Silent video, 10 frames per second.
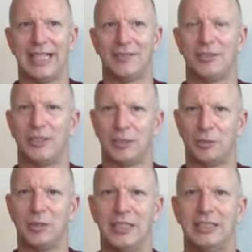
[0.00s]
after they're
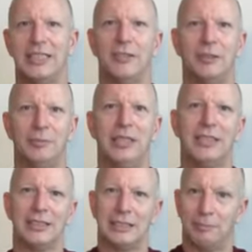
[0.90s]
greeted, they're
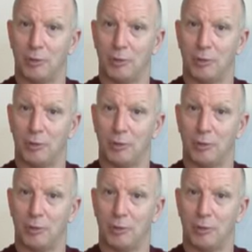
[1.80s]
immediately